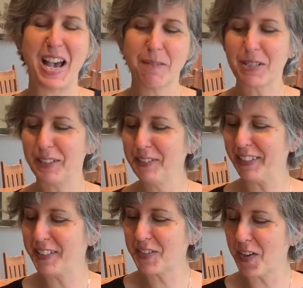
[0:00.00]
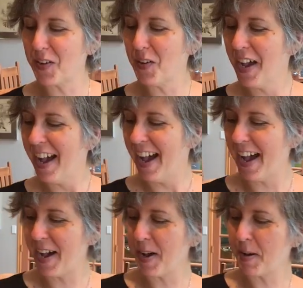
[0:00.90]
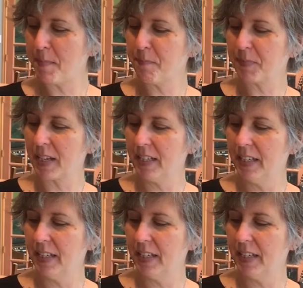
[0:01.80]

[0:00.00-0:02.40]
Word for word: absolutely. So um,